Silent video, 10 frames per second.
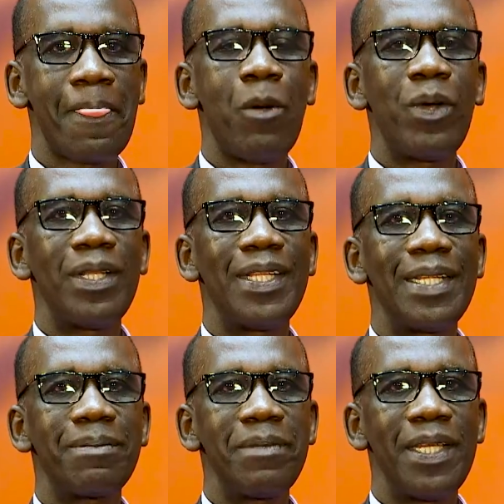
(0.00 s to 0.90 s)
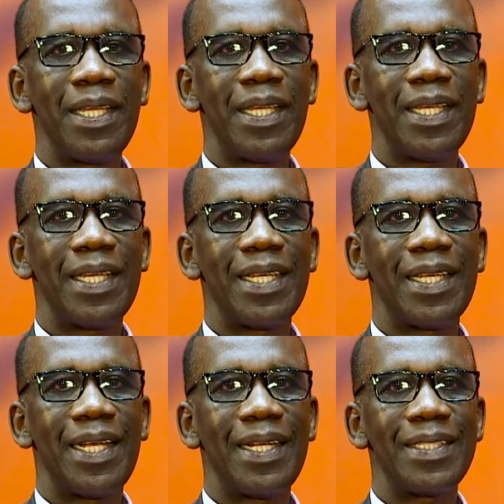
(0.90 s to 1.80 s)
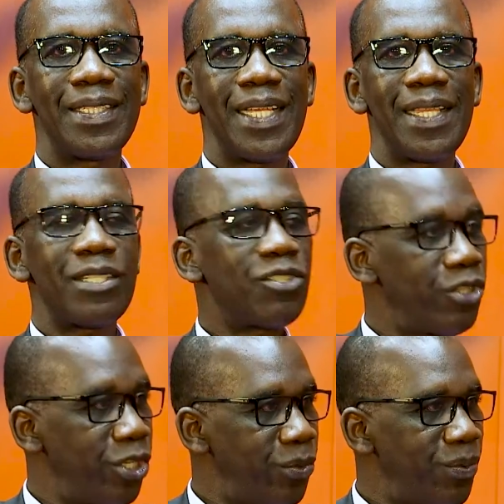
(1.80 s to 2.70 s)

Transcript: Well, let me say this to you.